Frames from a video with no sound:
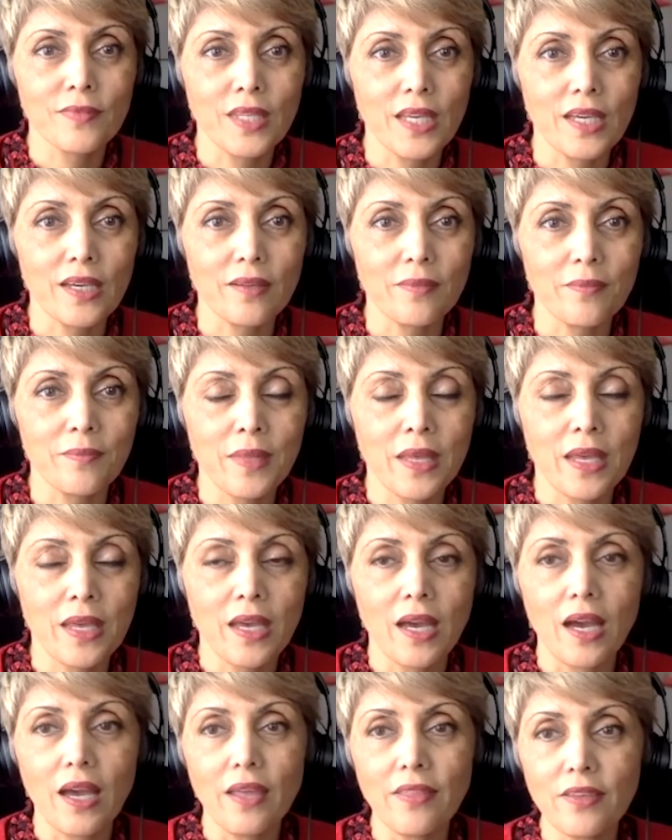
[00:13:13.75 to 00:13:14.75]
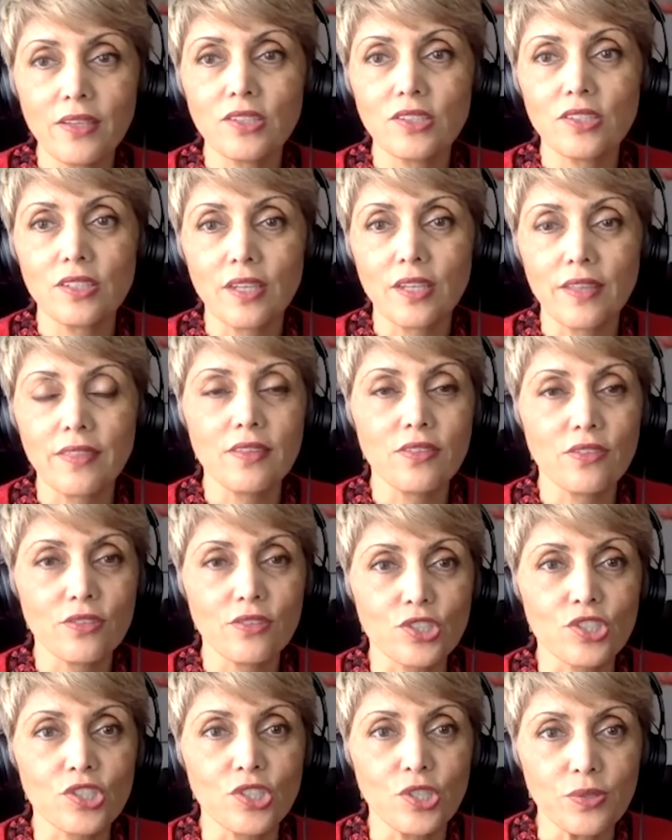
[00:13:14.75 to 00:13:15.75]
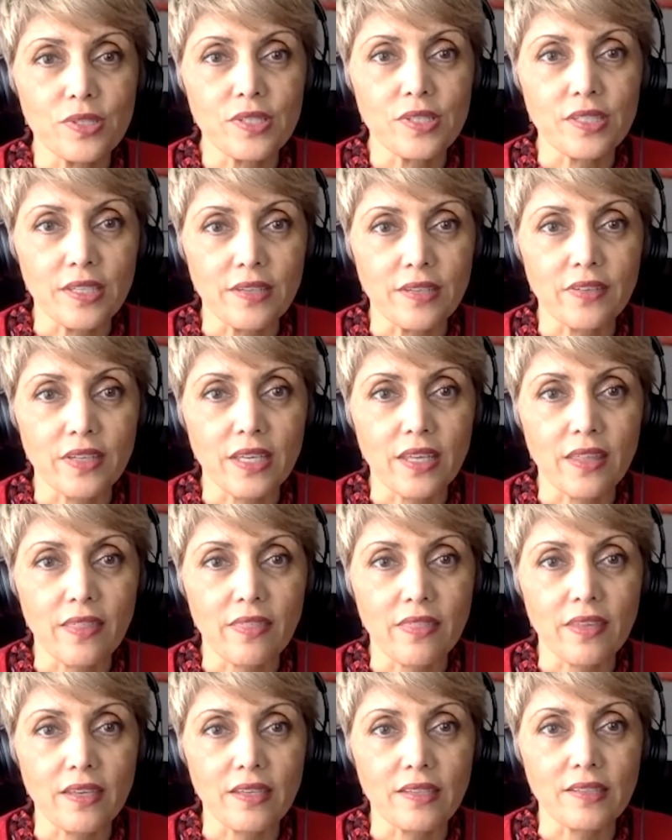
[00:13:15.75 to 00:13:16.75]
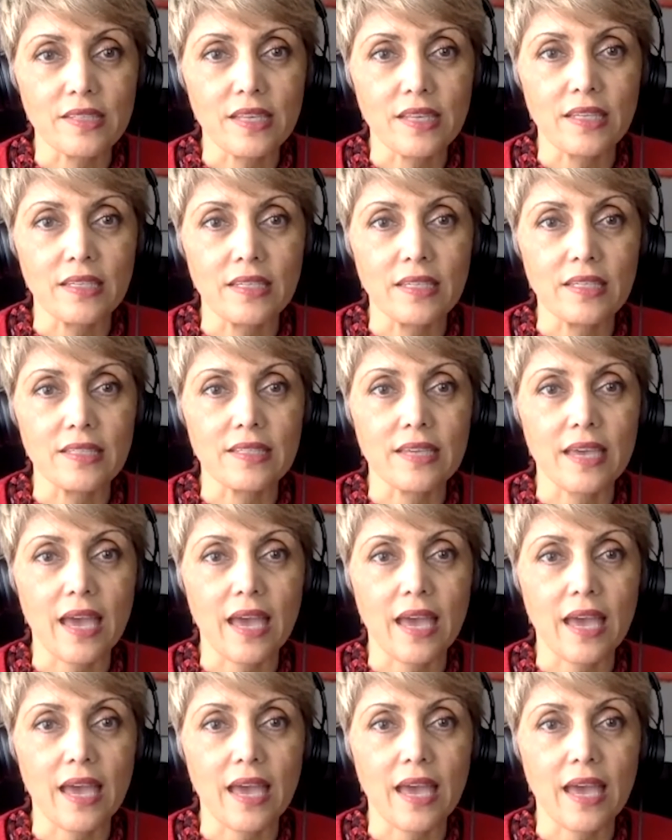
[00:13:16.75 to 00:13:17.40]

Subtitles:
Yeah, I think there's two significant things that need